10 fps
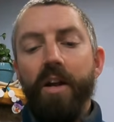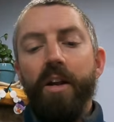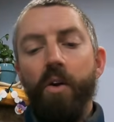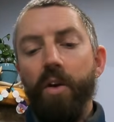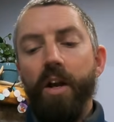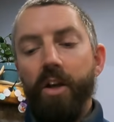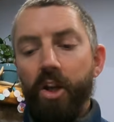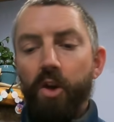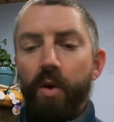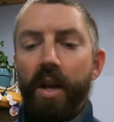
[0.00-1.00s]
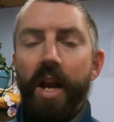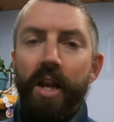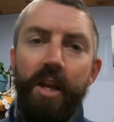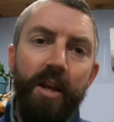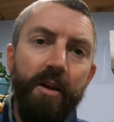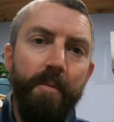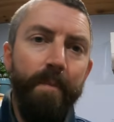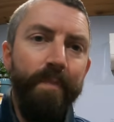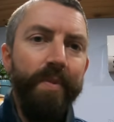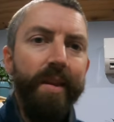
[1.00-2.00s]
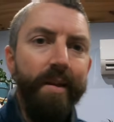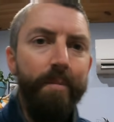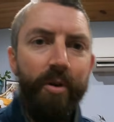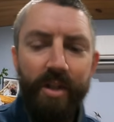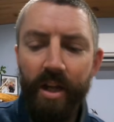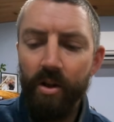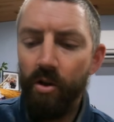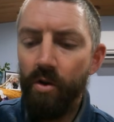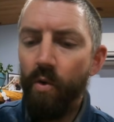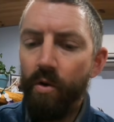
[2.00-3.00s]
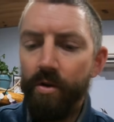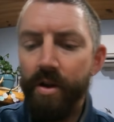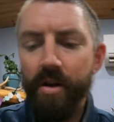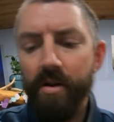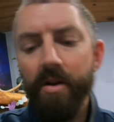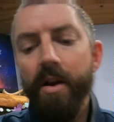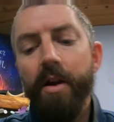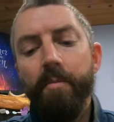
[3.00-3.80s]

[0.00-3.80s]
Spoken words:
Now we're not gonna go in any particular order here,